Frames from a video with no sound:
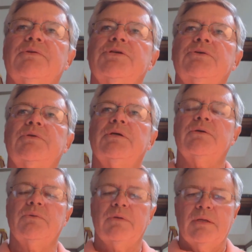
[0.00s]
that you
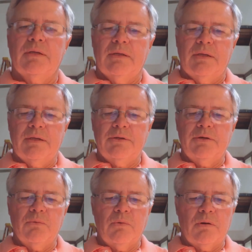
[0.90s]
do in
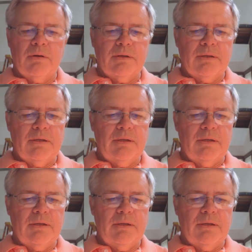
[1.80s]
your work